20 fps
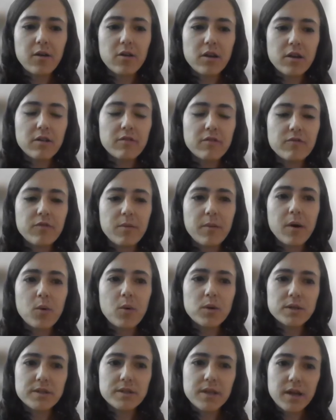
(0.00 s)
a colleague from
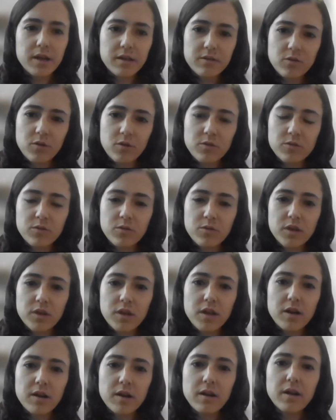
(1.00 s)
ours that is also
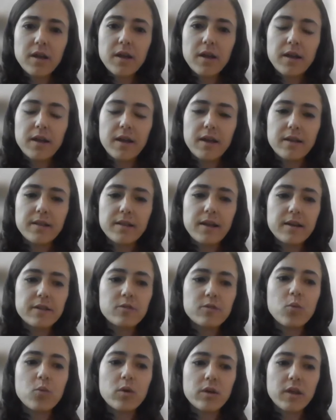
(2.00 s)
here, uh, that
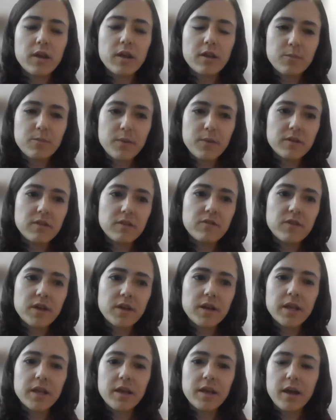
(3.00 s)
is working
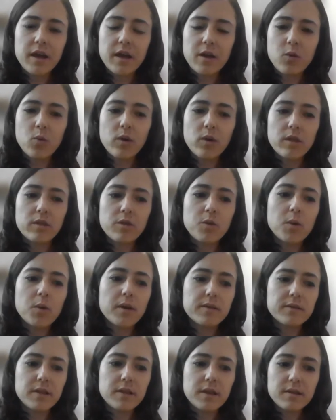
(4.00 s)
specifically uh, with
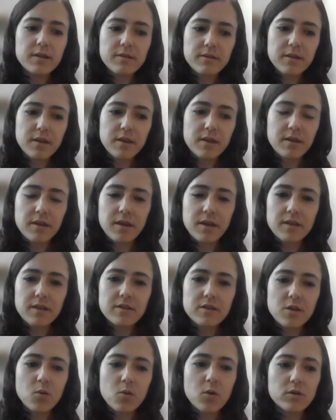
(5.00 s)
US cities in case
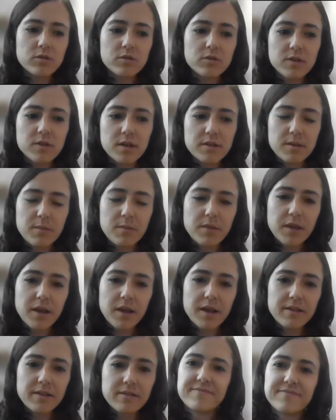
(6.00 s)
she wants to say
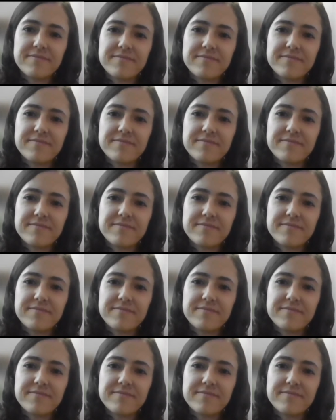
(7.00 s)
something else.